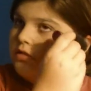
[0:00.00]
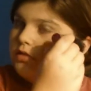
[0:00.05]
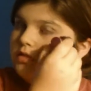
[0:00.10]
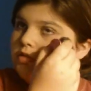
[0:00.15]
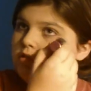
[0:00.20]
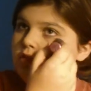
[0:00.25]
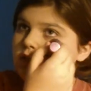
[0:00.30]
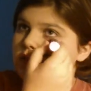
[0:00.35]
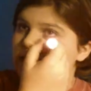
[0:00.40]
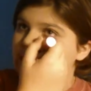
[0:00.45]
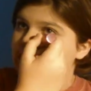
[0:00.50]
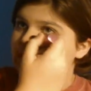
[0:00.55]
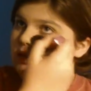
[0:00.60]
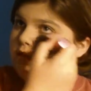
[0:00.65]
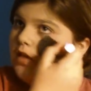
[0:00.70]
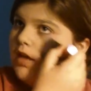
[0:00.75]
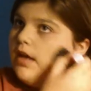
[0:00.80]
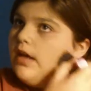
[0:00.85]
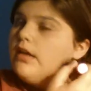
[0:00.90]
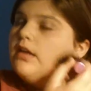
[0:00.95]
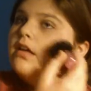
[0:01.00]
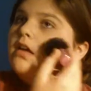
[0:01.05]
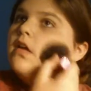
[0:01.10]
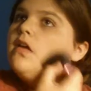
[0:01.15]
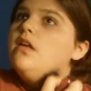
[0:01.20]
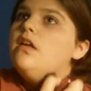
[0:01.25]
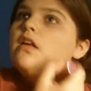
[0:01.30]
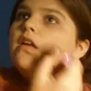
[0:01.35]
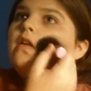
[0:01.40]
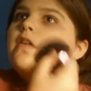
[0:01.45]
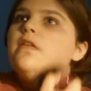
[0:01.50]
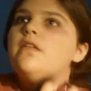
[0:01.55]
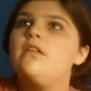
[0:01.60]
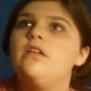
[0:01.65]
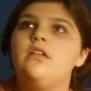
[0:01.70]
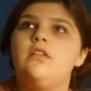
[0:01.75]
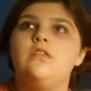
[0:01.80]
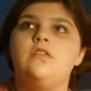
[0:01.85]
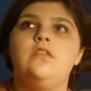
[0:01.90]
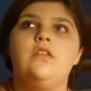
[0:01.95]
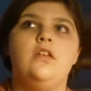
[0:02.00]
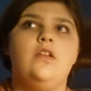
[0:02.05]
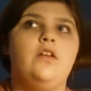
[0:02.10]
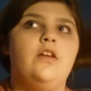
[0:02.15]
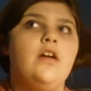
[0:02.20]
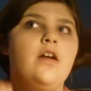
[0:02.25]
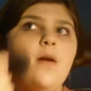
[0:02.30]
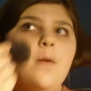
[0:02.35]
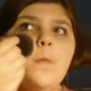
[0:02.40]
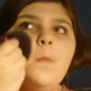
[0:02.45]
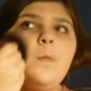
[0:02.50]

because you're going to need to add concealer.